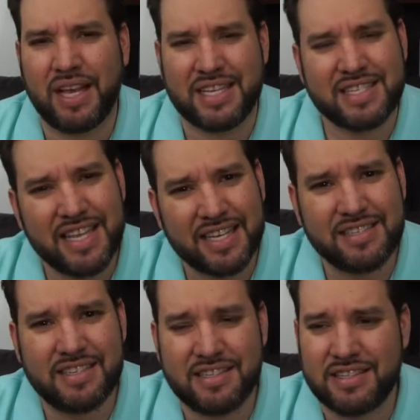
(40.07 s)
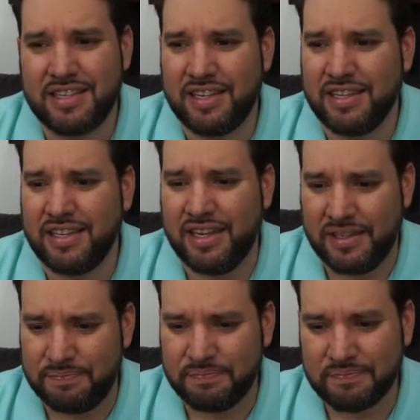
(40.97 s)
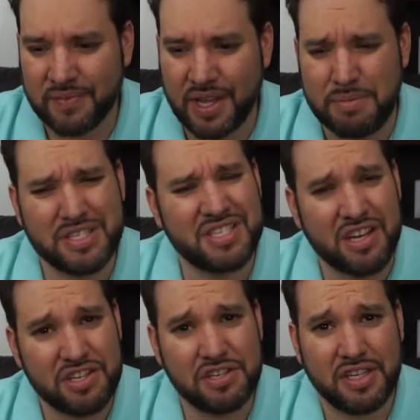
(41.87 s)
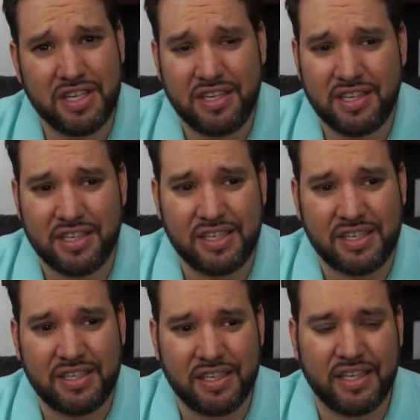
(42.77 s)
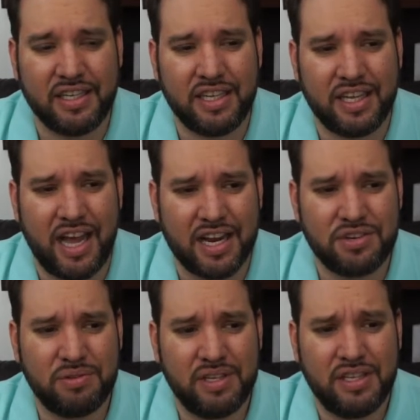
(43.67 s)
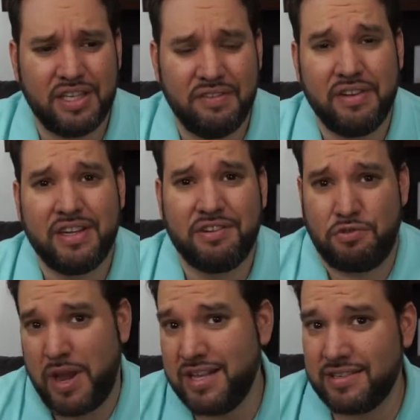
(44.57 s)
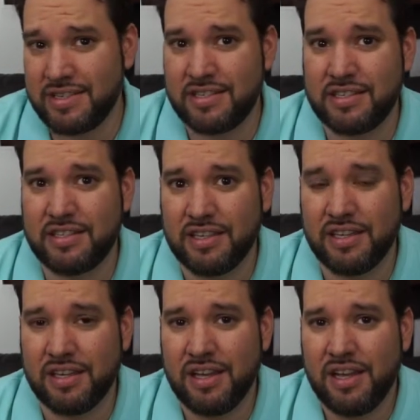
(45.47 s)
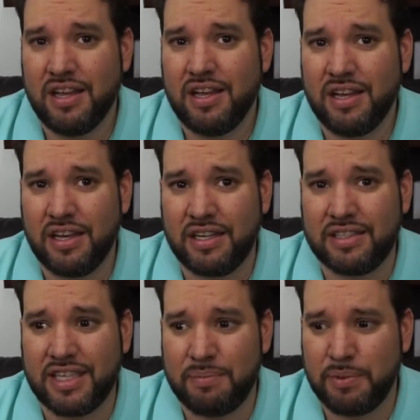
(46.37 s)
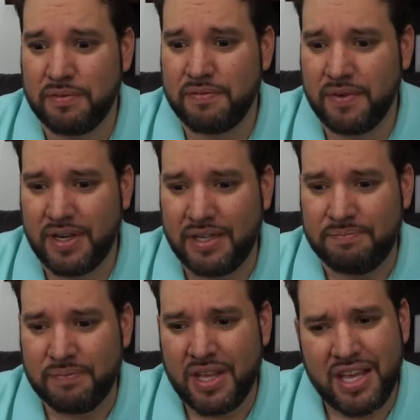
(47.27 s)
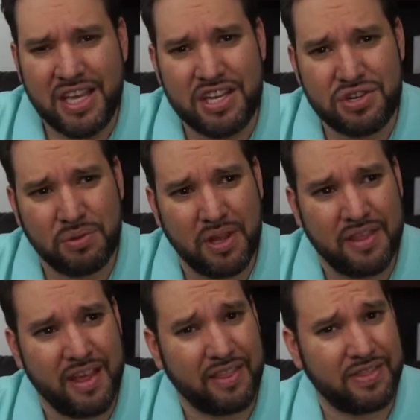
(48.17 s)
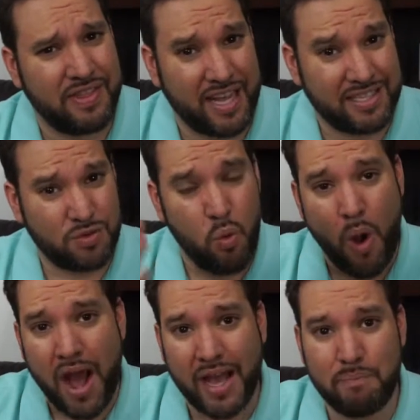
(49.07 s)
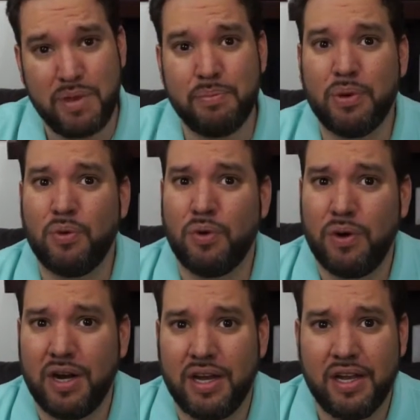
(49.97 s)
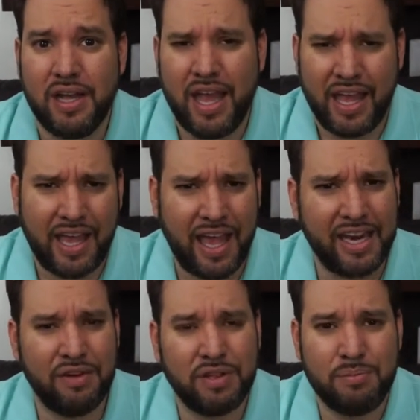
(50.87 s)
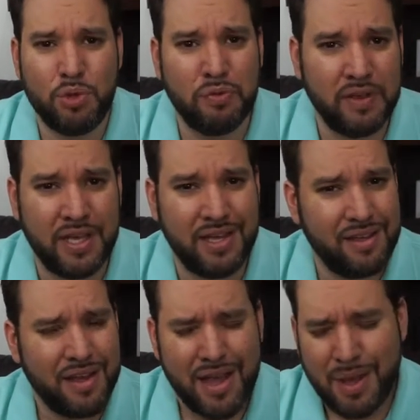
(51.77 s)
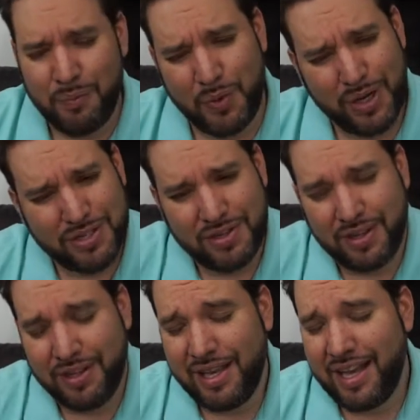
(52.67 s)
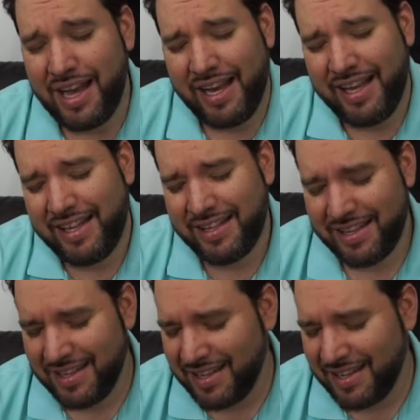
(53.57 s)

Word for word: a sexist and uh, a misogyny uh, and actually even racist uh, uh, type of uh, issue, and that that's why people were uh, hating on the movie. Personally, I,